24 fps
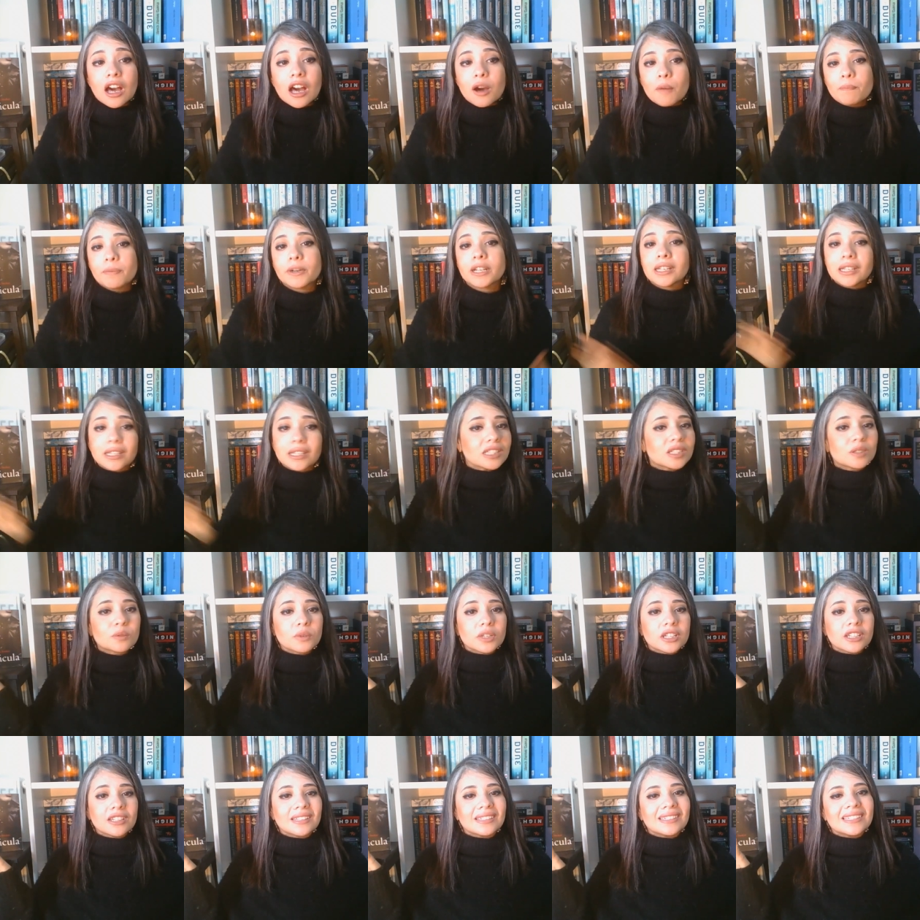But it is
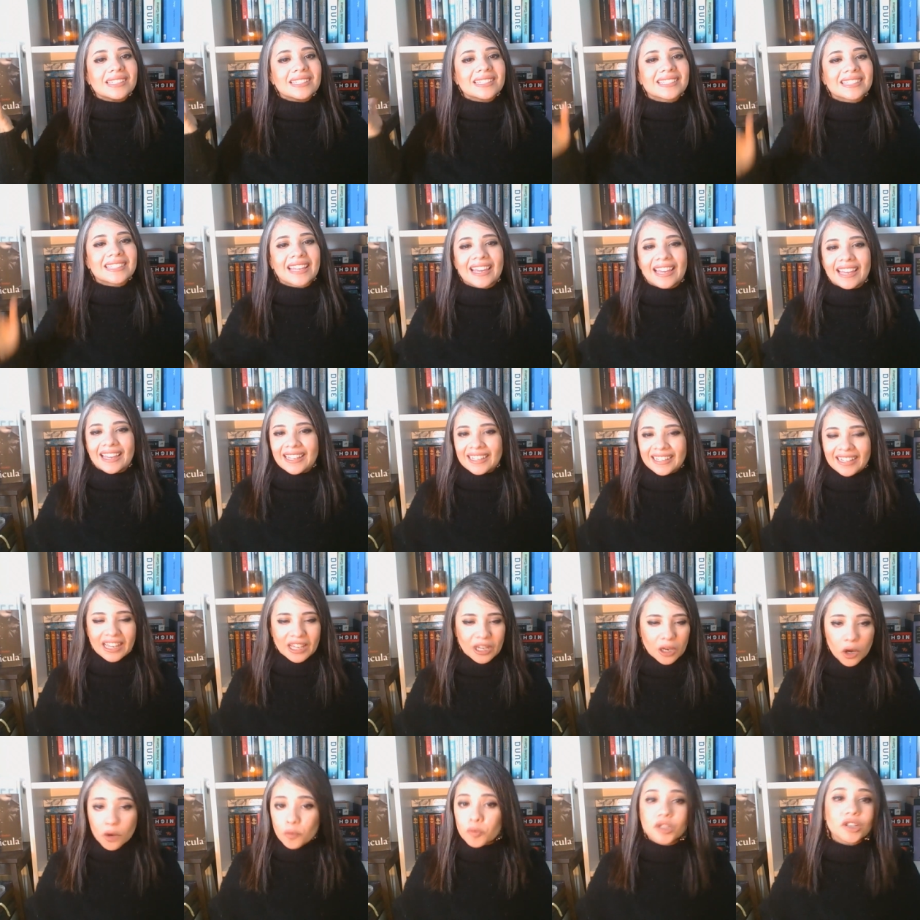what it is, and I
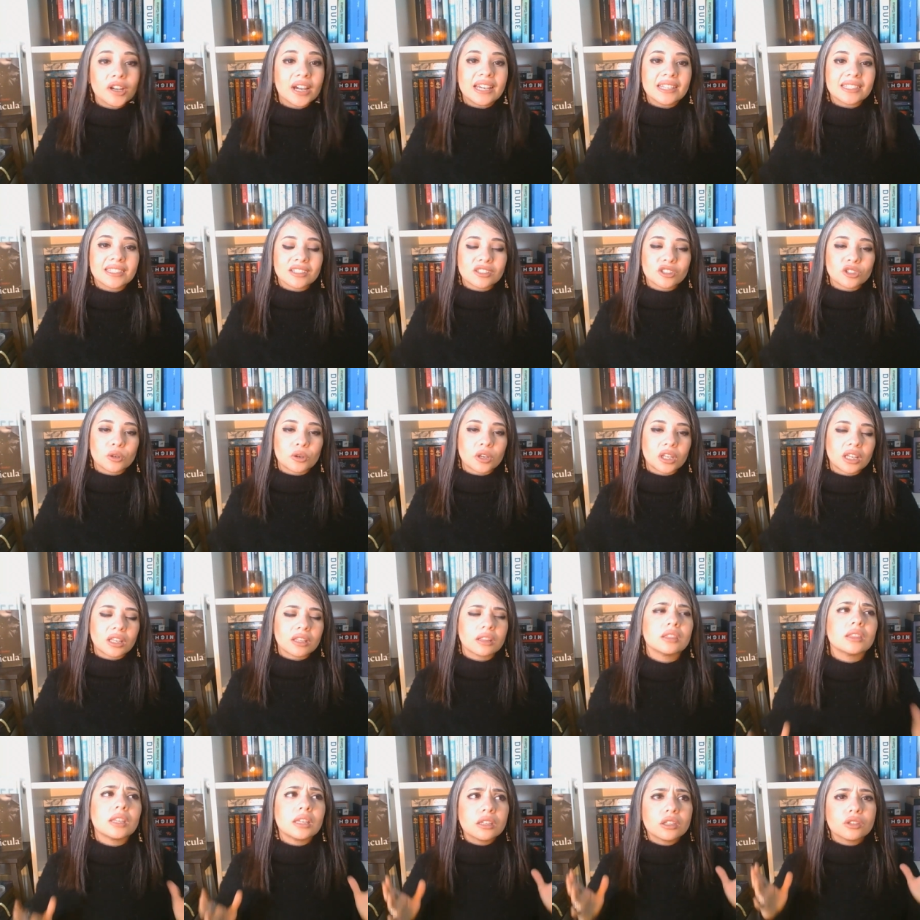hope you guys enjoyed
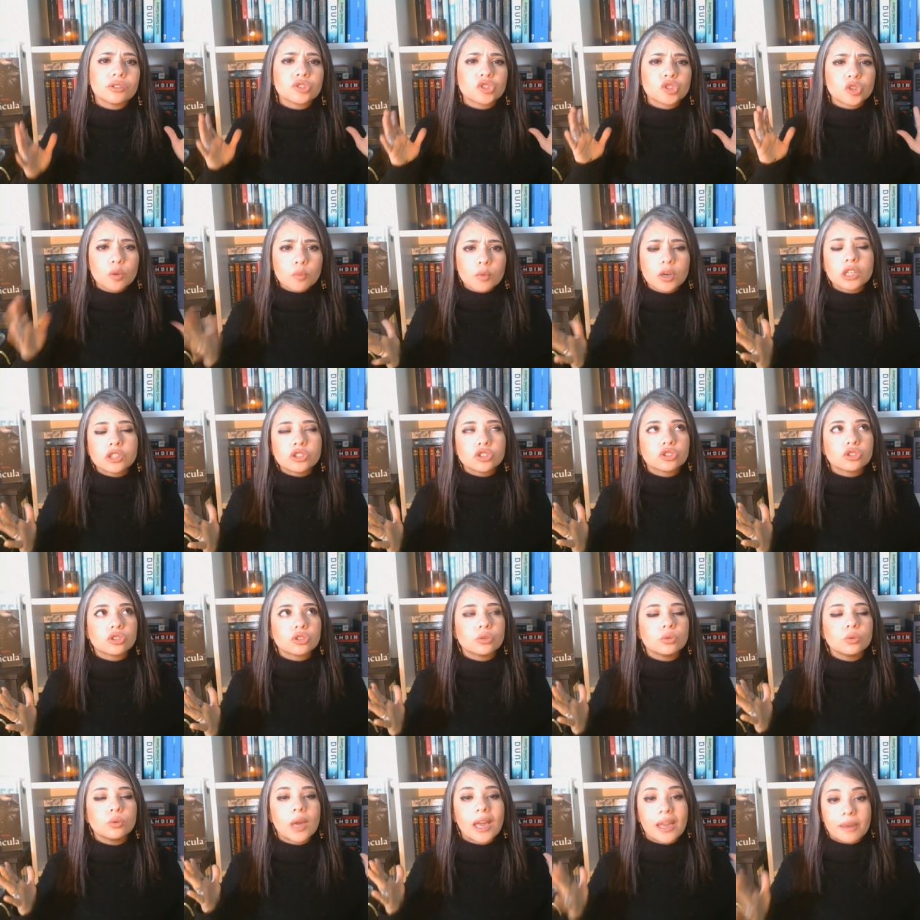it. Thank you so much
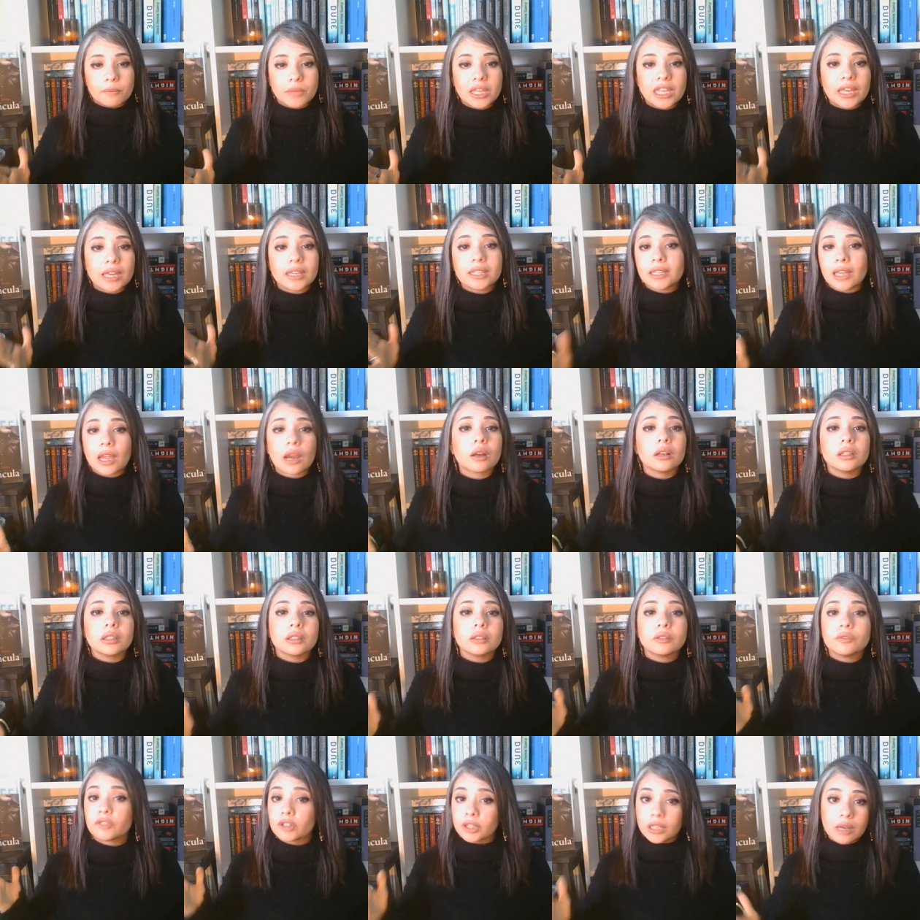to Emmie and
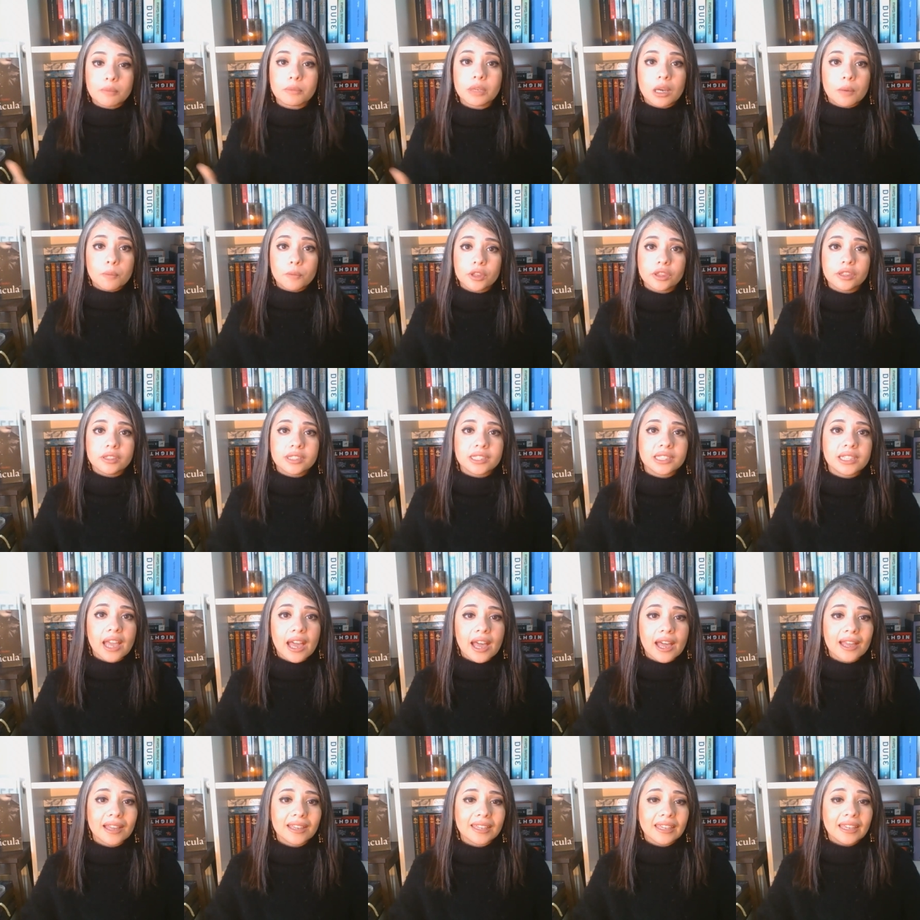Carolyn for coming up with this
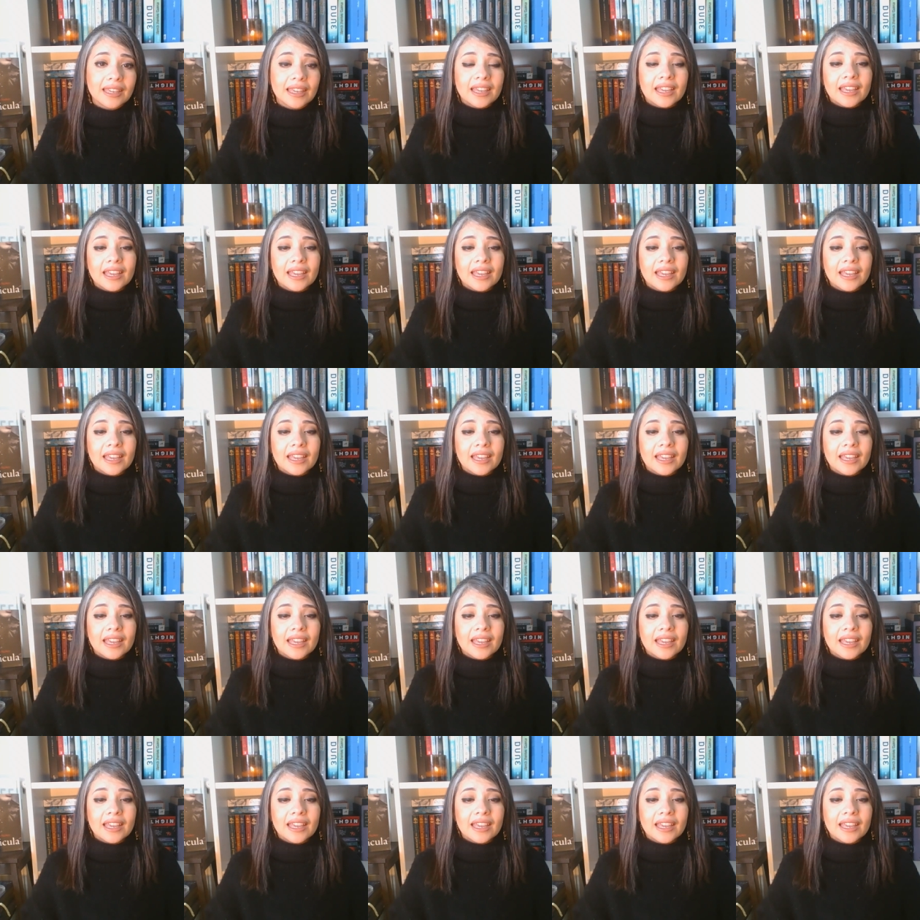tag.